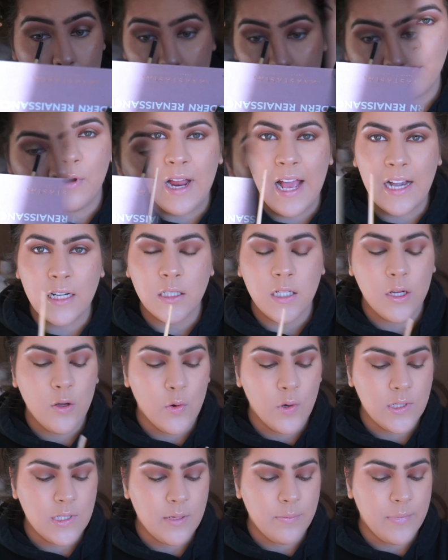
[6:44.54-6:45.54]
We're actually
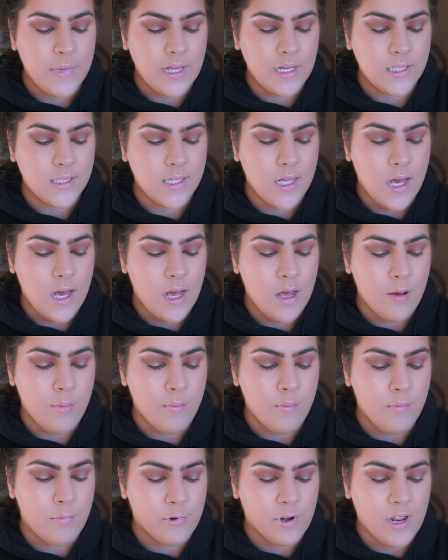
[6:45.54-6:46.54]
going to mix
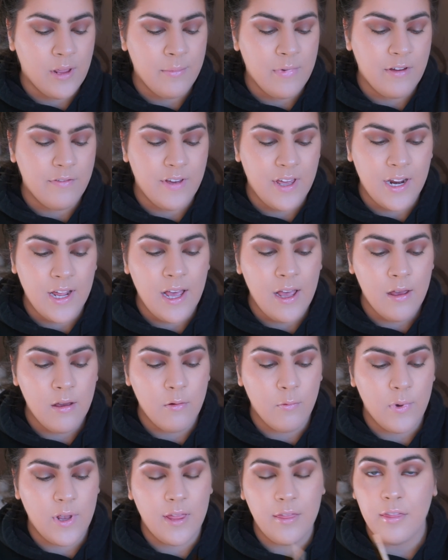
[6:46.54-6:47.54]
Primavera
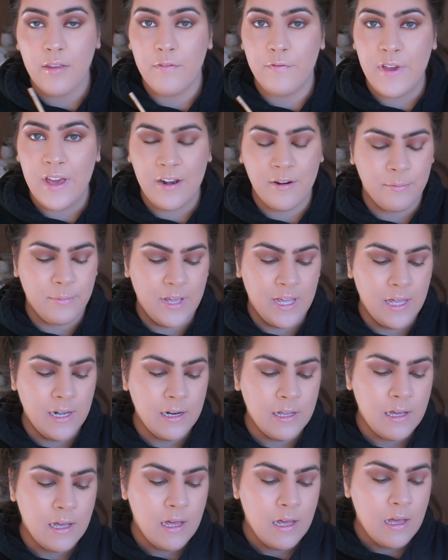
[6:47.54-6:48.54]
with Vermeil
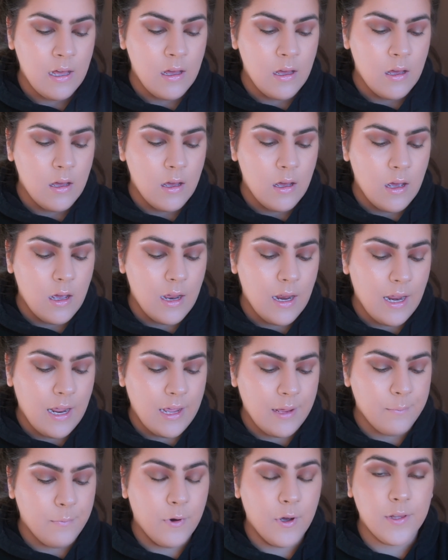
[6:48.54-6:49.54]

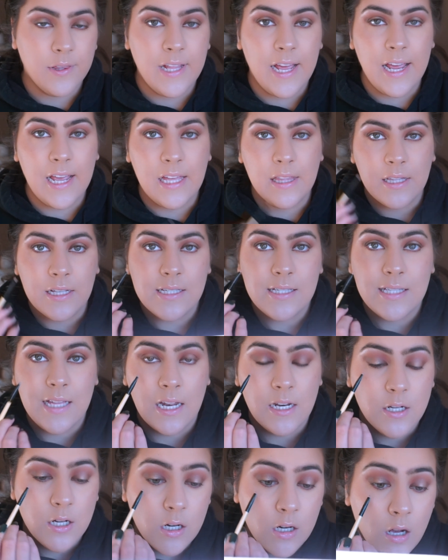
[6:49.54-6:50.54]
and put that in the
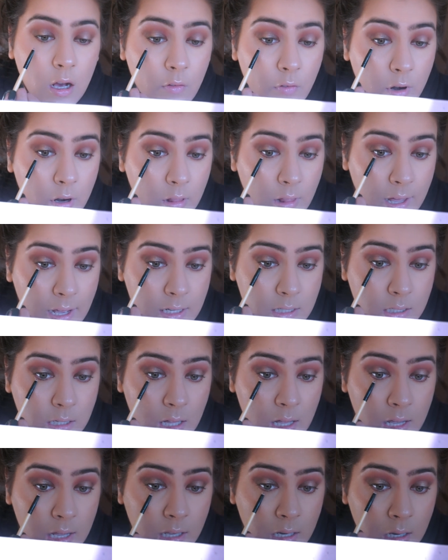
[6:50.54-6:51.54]
center of our lash
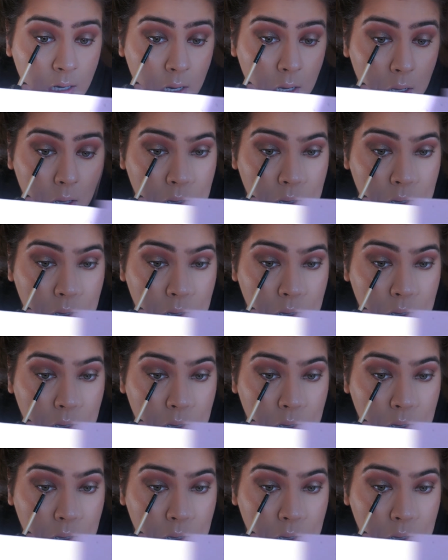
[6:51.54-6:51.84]
line.